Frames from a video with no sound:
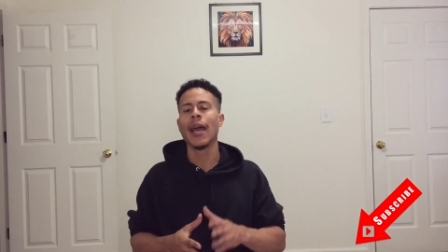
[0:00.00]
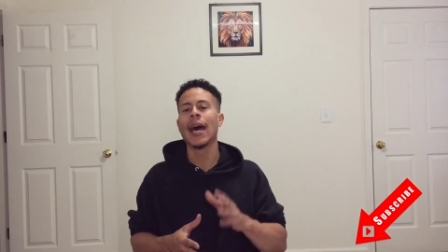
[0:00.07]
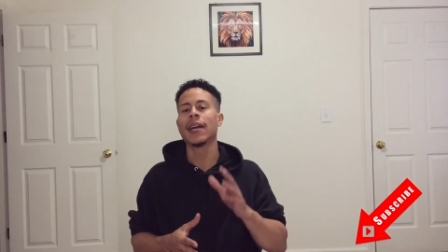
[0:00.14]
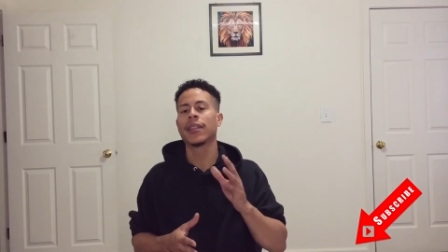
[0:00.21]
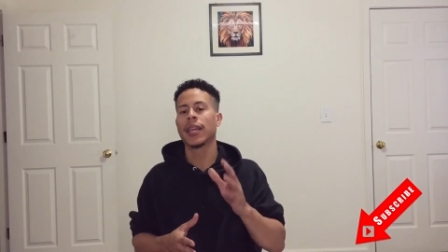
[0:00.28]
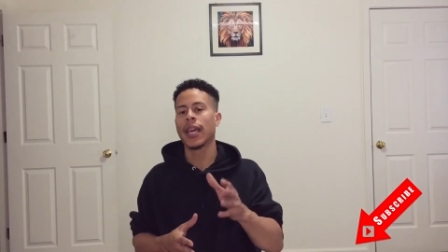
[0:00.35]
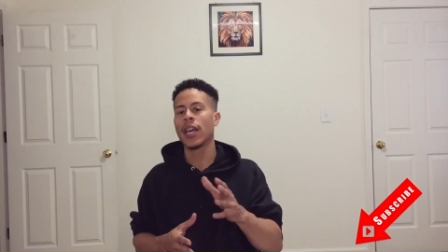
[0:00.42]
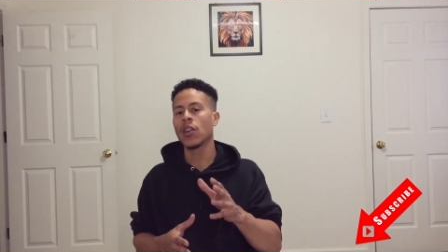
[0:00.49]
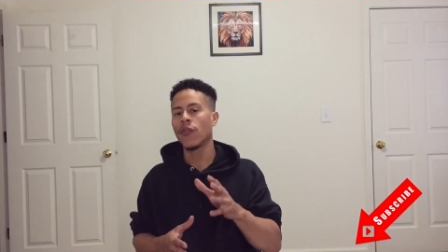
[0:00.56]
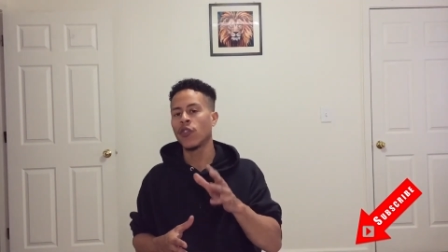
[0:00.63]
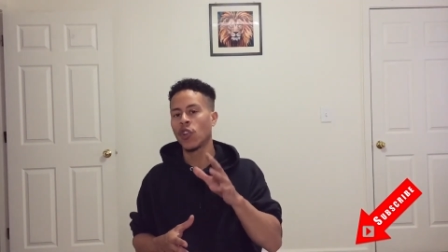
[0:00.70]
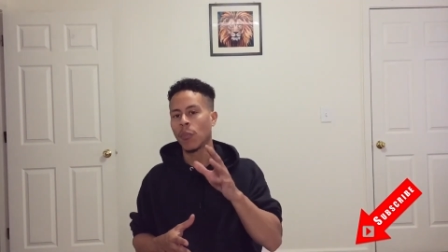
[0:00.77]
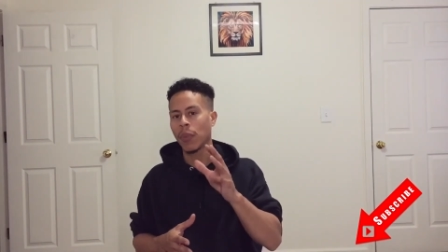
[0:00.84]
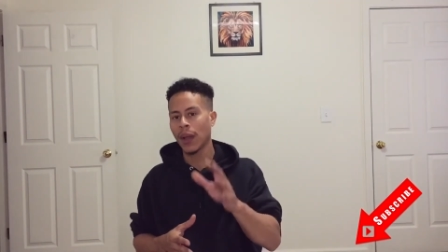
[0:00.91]
At the end
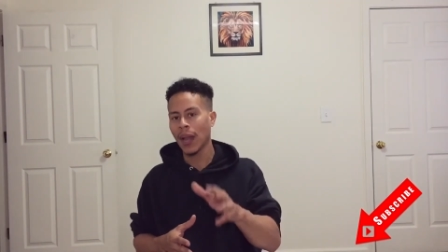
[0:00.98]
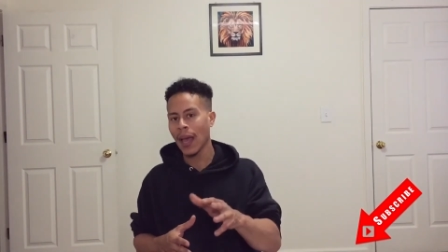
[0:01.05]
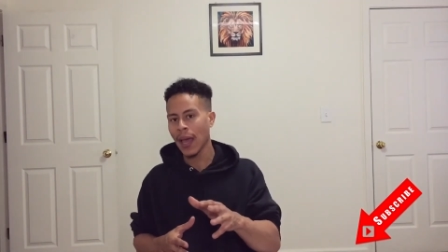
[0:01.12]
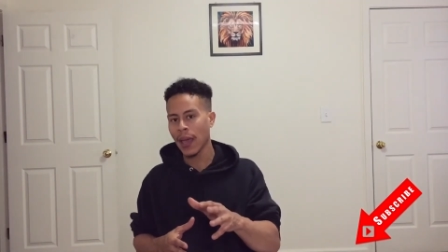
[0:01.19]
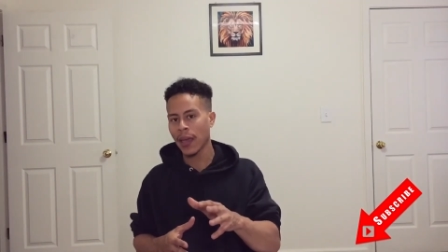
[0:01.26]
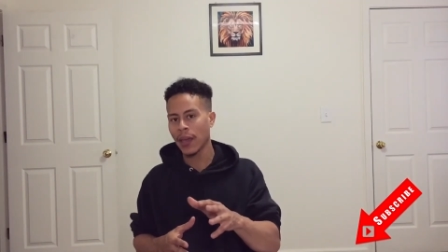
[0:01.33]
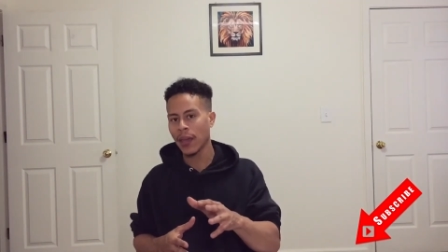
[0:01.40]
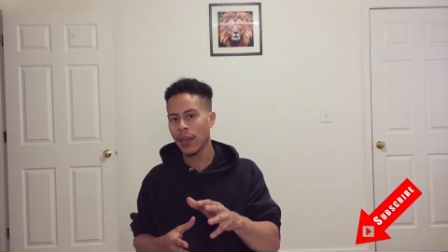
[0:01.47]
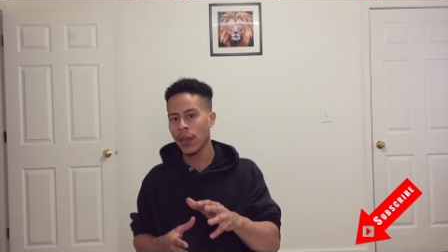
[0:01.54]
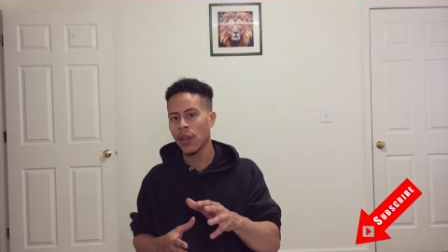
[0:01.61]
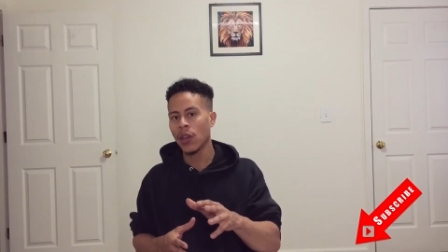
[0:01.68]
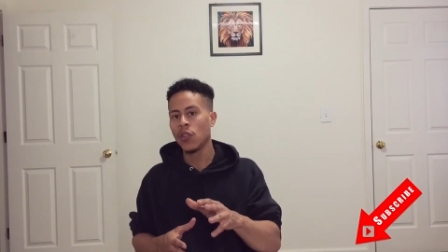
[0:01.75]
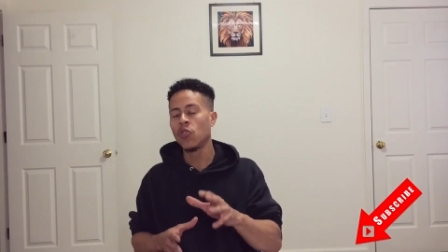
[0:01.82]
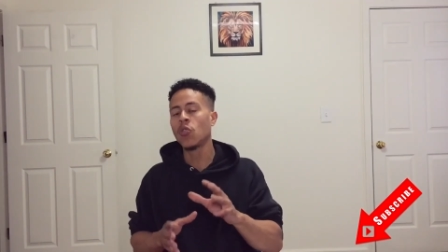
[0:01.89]
of your play,
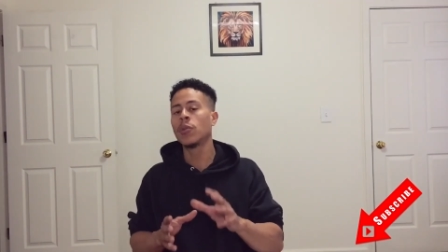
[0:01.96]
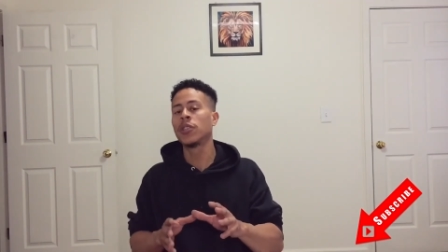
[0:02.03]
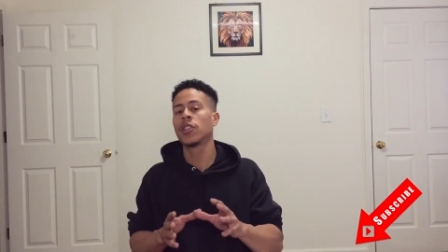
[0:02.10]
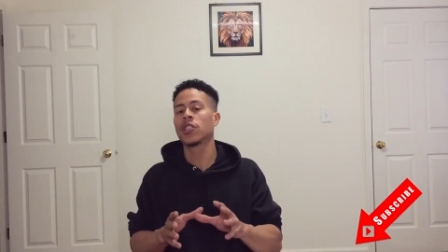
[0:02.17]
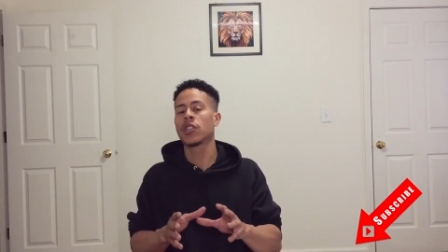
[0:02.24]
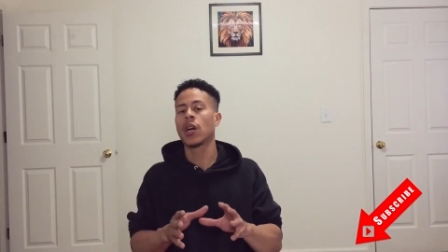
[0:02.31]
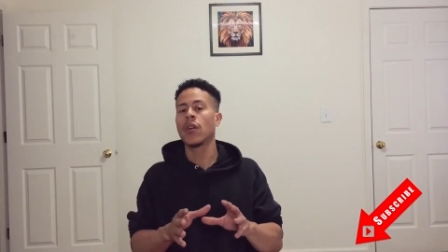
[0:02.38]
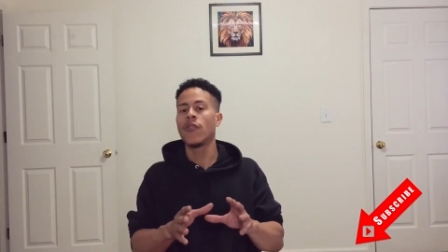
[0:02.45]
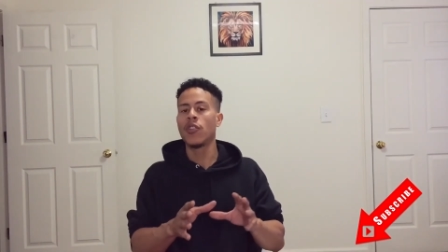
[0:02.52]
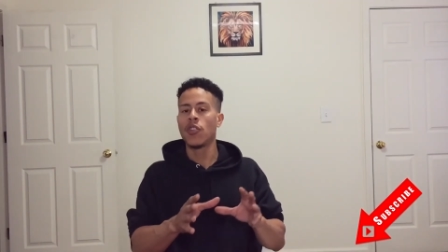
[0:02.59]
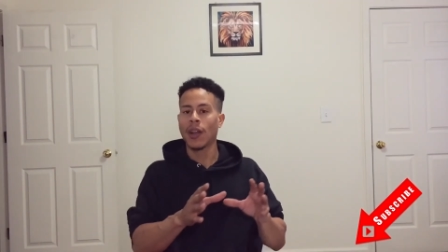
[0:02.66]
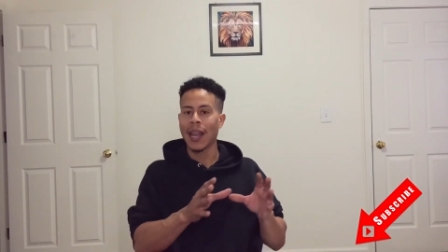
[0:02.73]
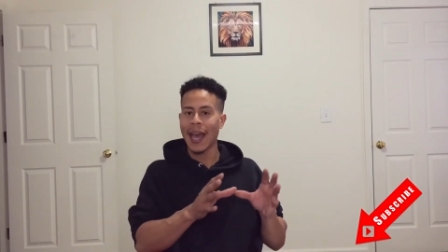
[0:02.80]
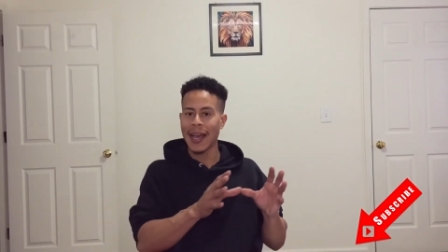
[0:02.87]
you will discover
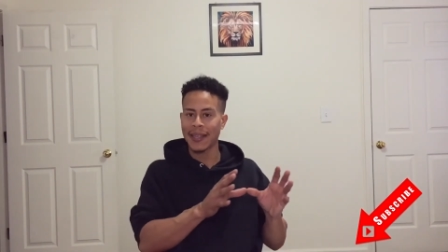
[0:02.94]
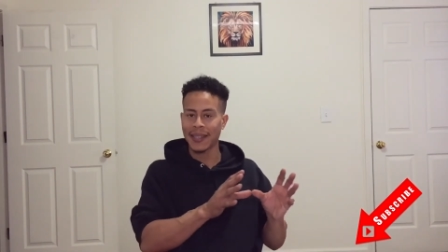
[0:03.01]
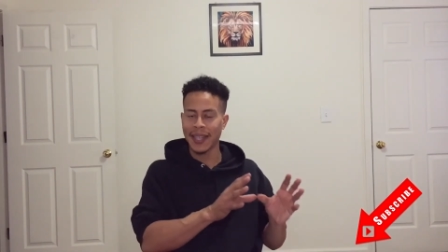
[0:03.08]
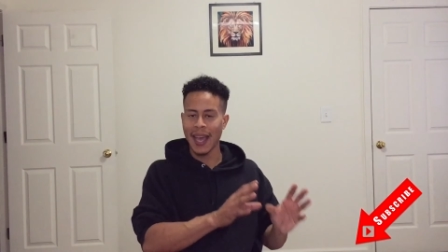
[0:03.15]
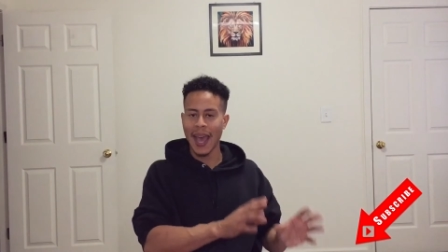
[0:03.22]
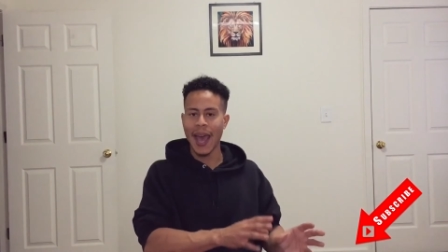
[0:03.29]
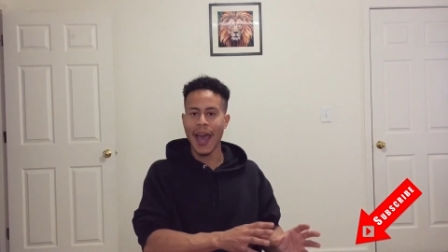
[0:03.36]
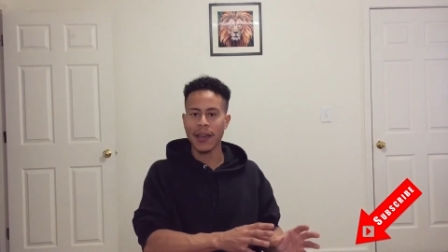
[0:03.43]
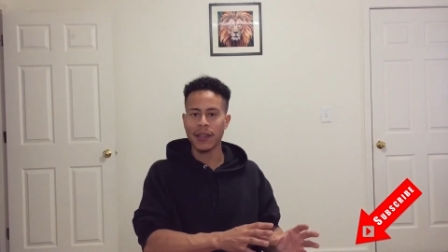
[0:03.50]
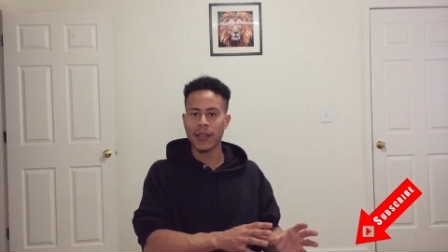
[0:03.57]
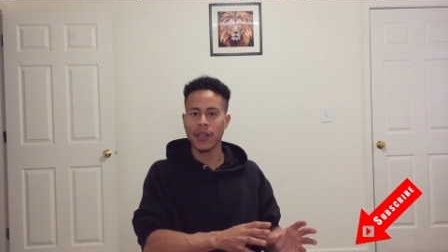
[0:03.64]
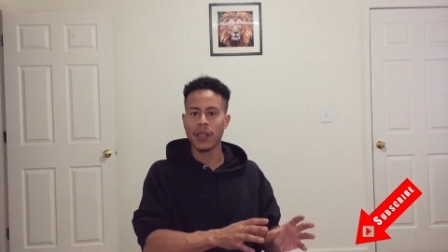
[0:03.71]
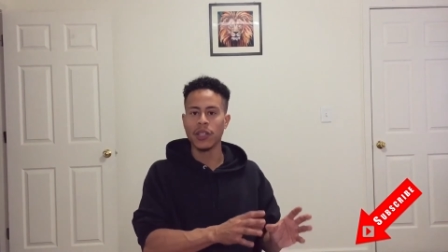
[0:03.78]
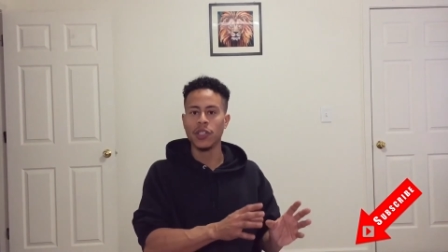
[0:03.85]
your last
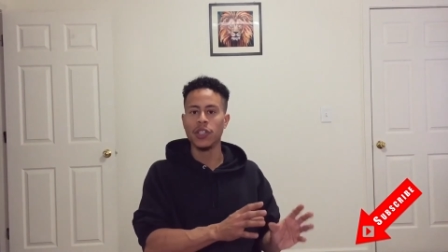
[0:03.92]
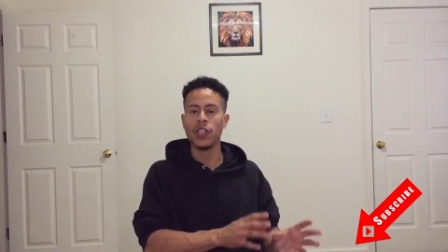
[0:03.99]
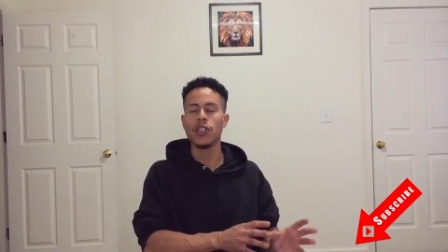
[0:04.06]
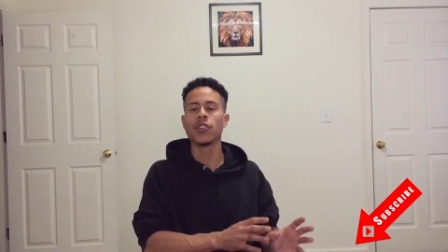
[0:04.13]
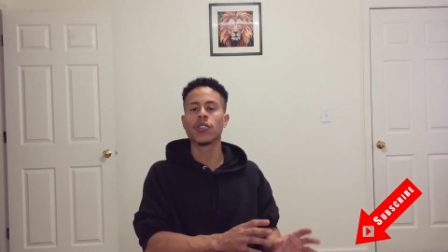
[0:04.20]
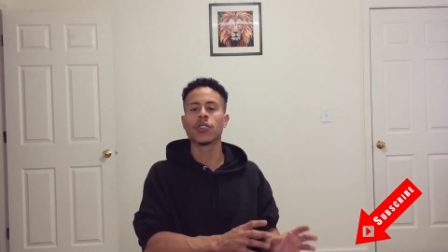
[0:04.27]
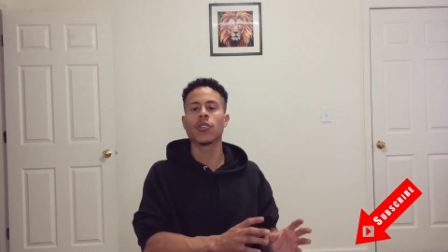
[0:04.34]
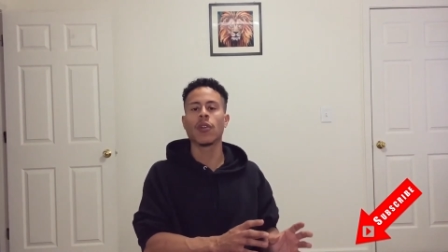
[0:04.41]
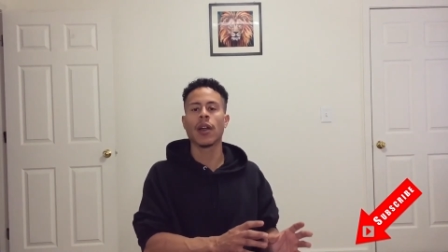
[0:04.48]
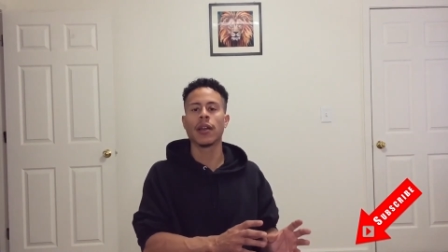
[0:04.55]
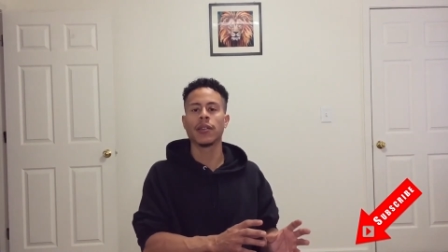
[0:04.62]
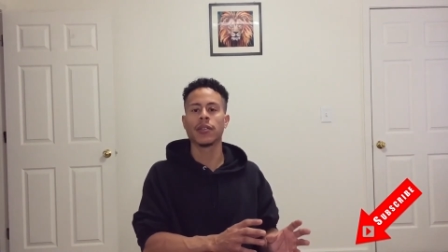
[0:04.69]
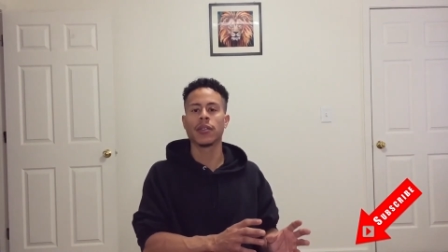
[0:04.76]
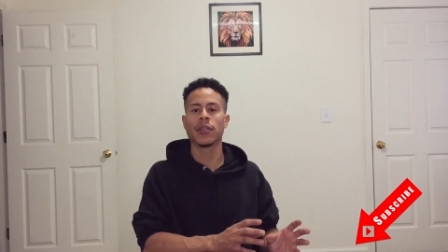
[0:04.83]
act, Jesus
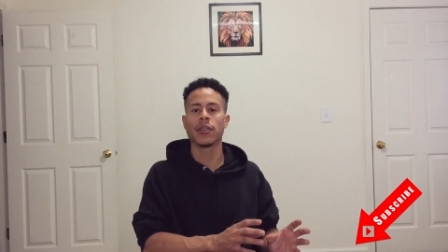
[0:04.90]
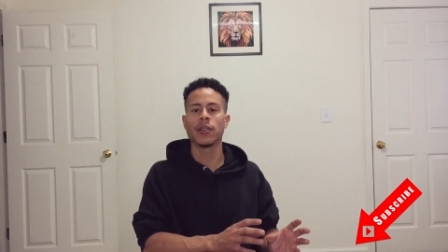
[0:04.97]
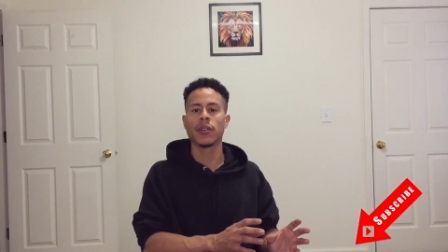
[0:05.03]
Christ.